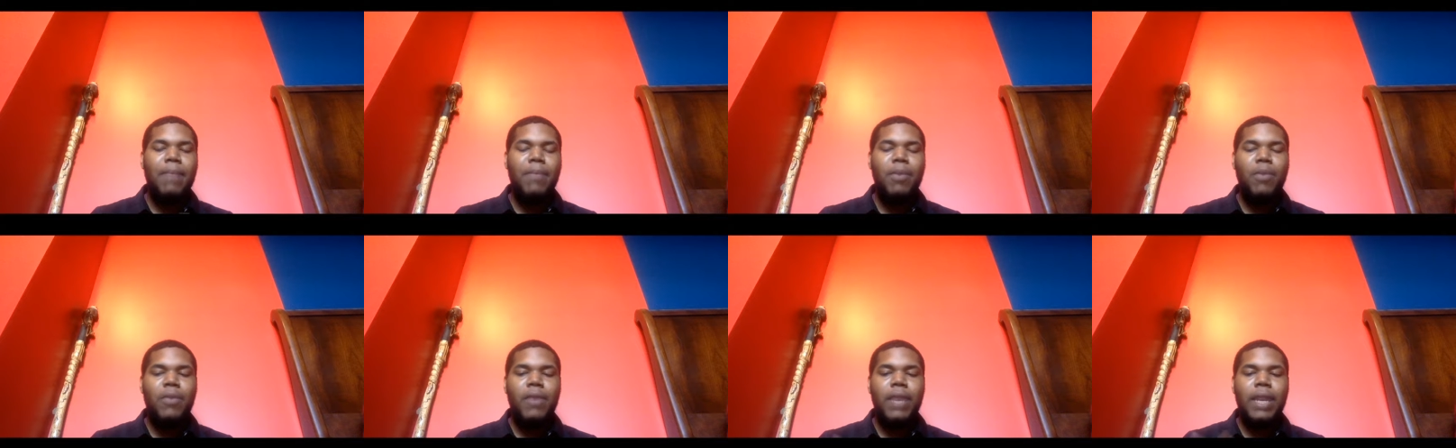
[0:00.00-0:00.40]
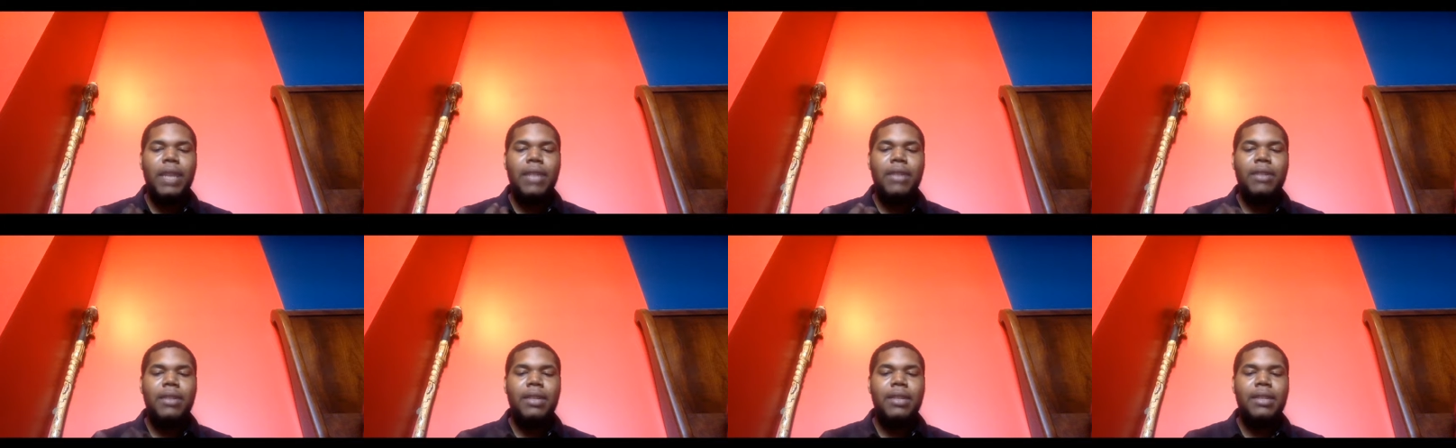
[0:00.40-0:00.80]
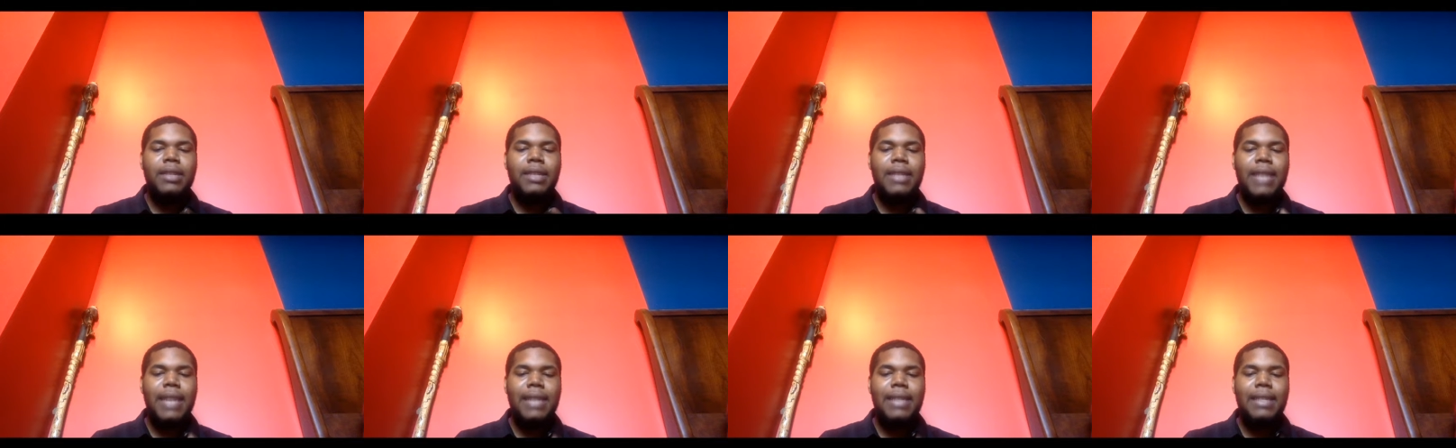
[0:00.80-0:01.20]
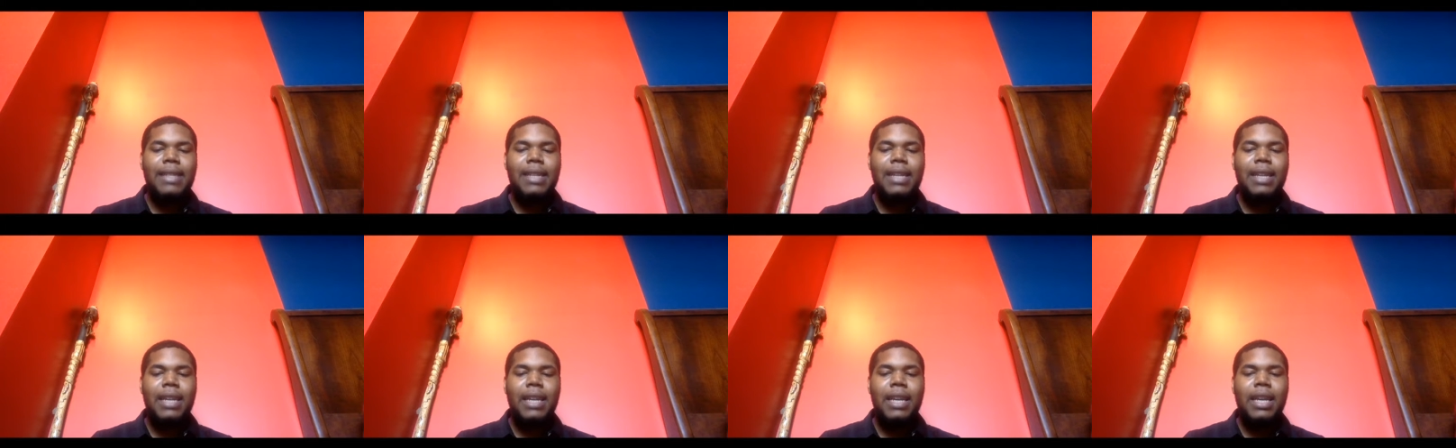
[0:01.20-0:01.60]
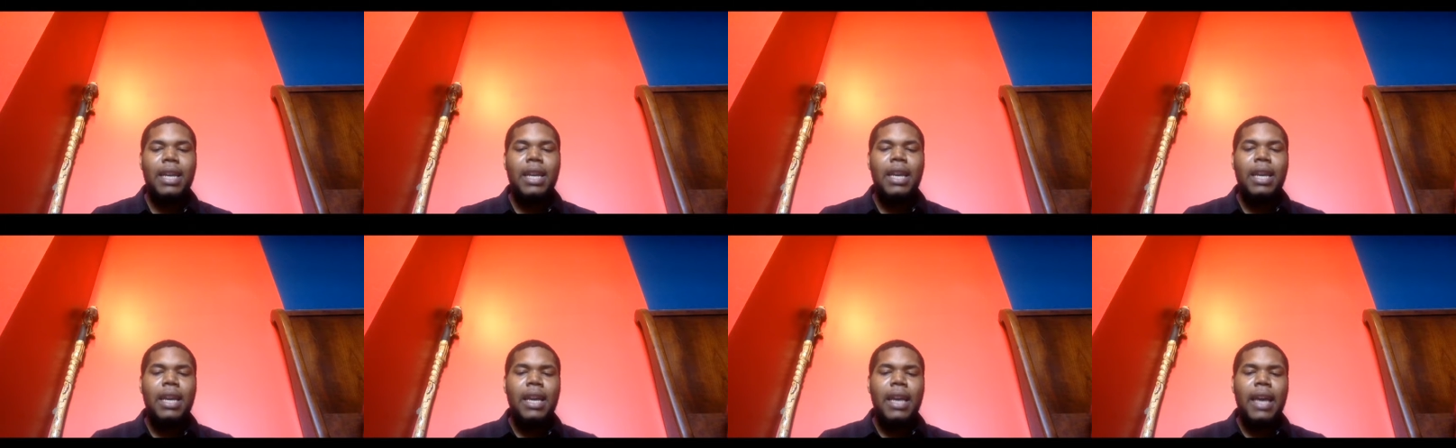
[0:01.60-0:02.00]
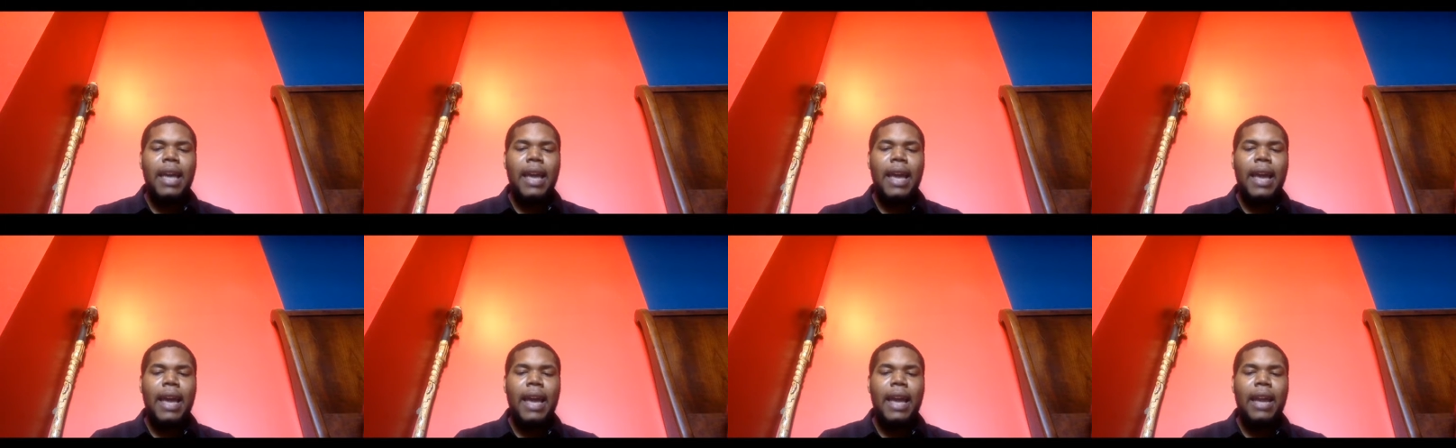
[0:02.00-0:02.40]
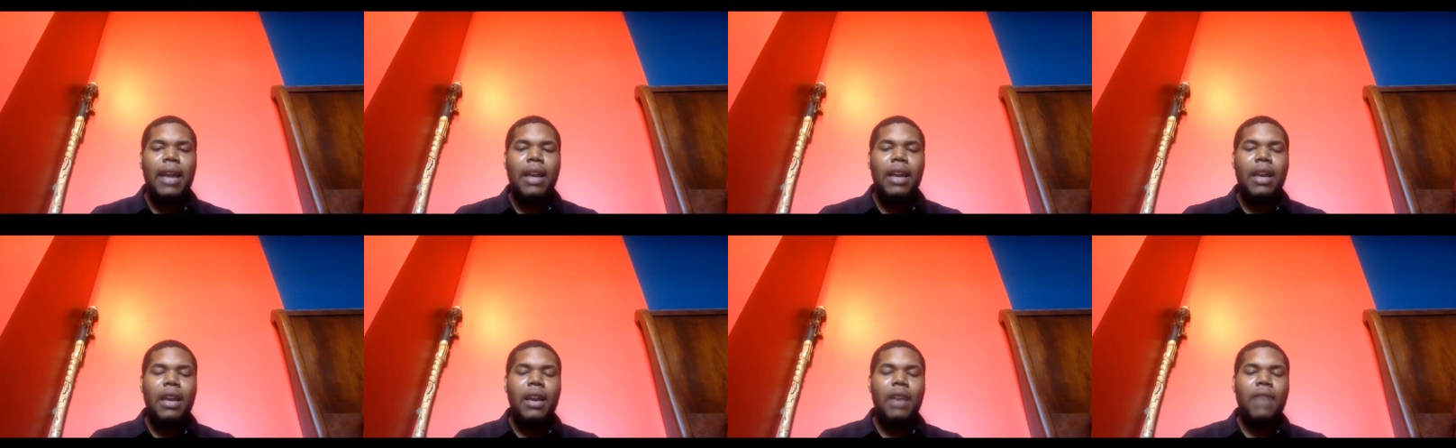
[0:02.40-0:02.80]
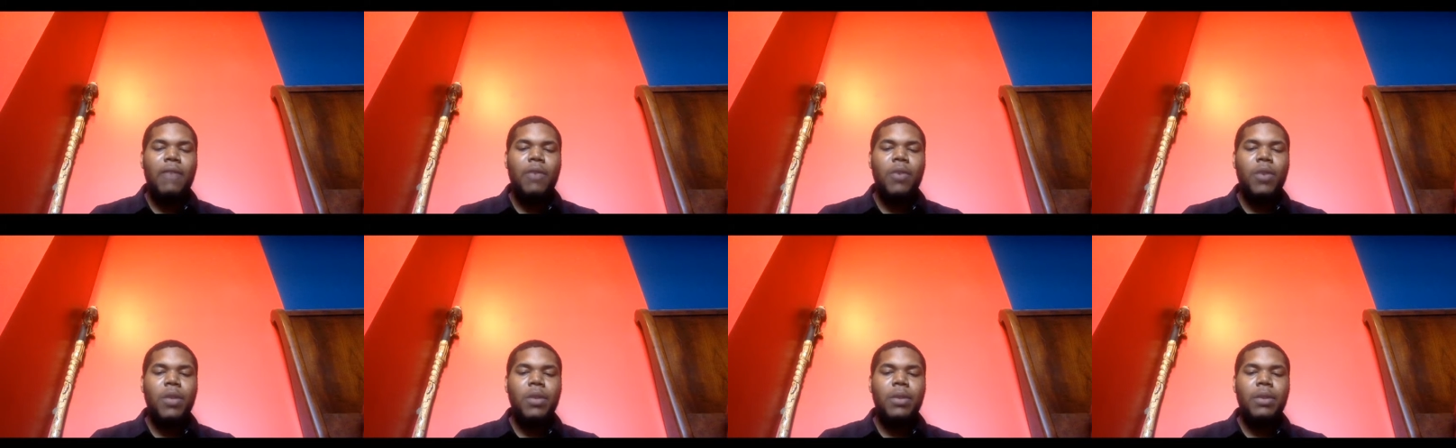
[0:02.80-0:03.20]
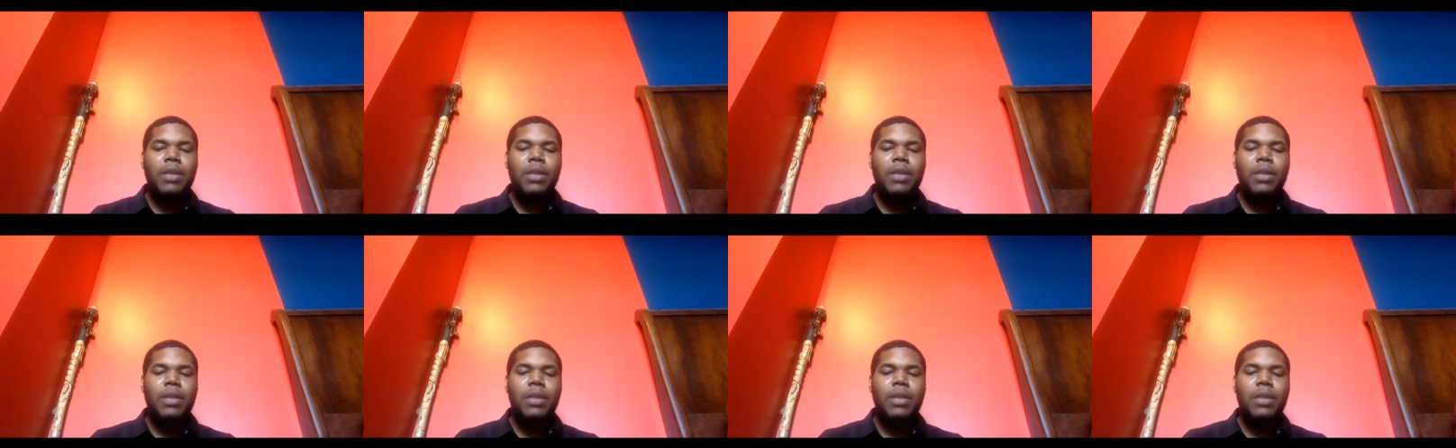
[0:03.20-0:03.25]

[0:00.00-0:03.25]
moving into this destiny. And of course,